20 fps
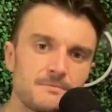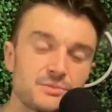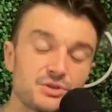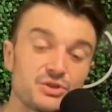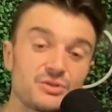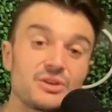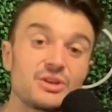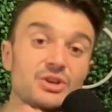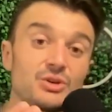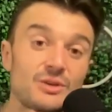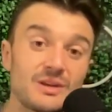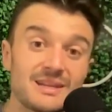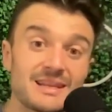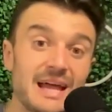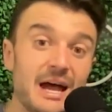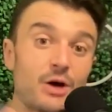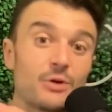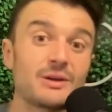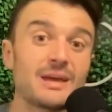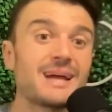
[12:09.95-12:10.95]
so that you can
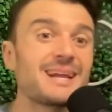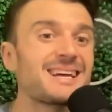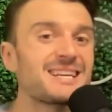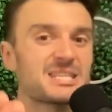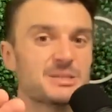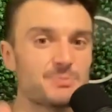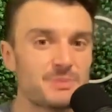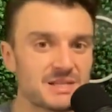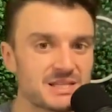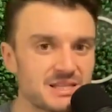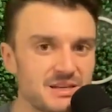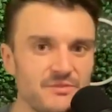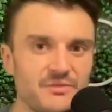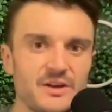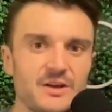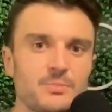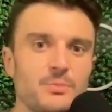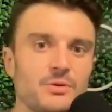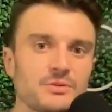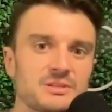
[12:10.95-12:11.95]
now get a
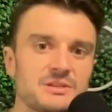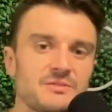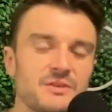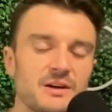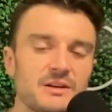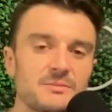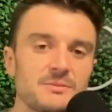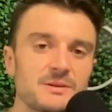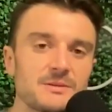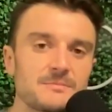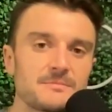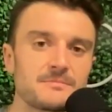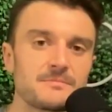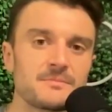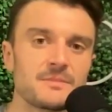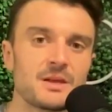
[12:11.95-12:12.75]
specific multivitamin.